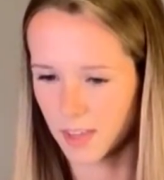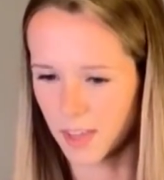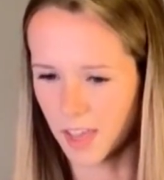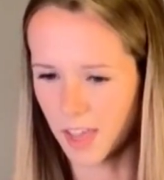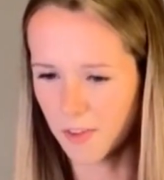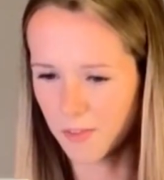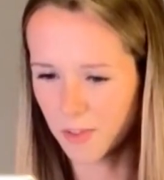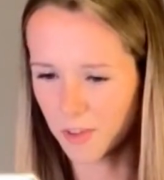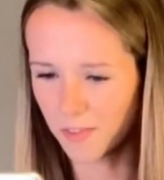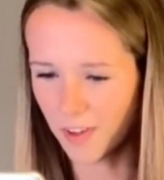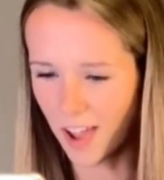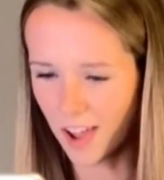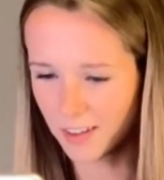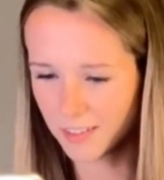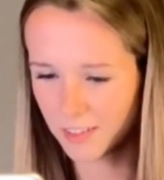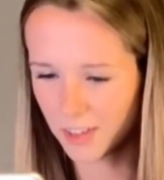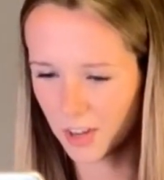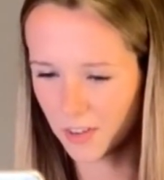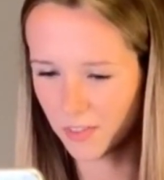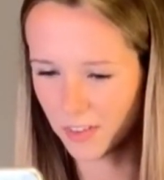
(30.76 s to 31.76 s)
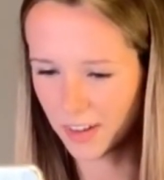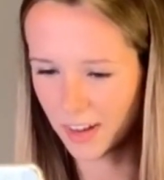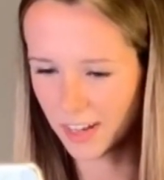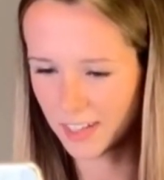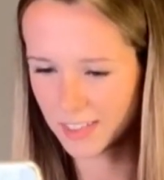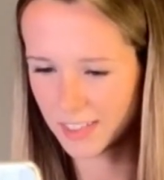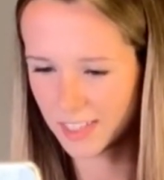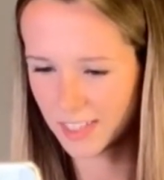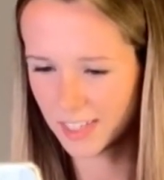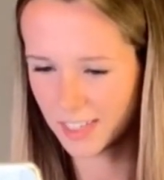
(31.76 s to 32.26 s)
If you've had
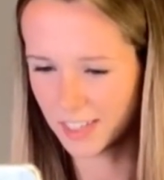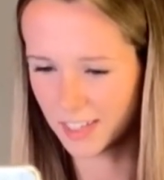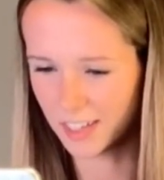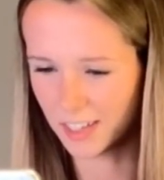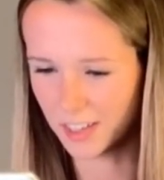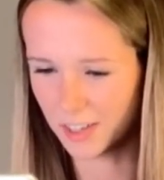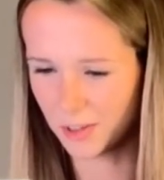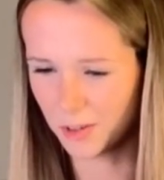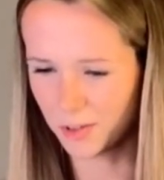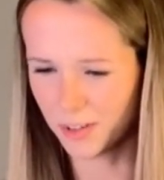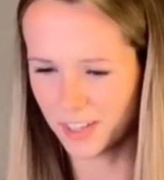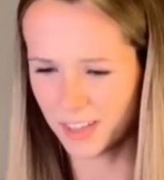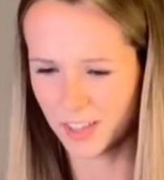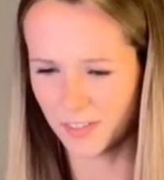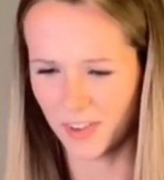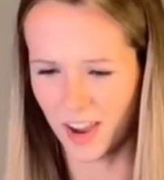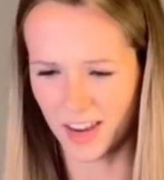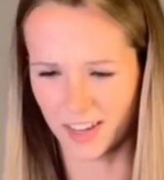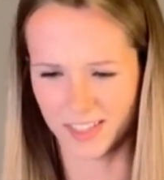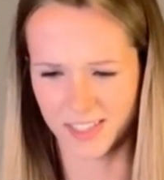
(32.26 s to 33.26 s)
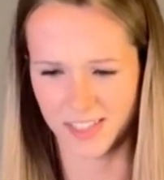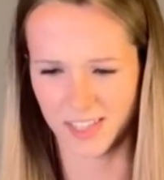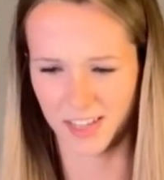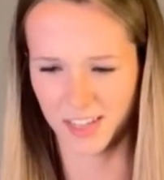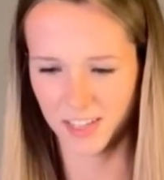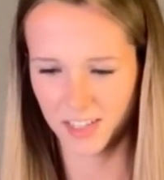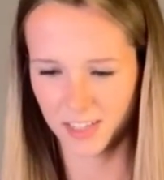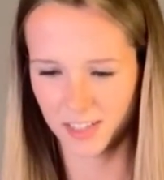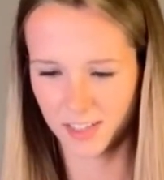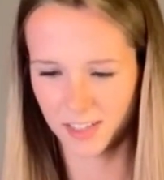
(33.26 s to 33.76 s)
COVID-19, you don't need the
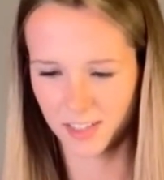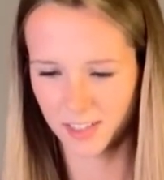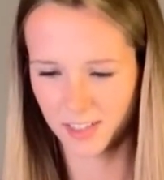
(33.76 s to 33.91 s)
vaccine.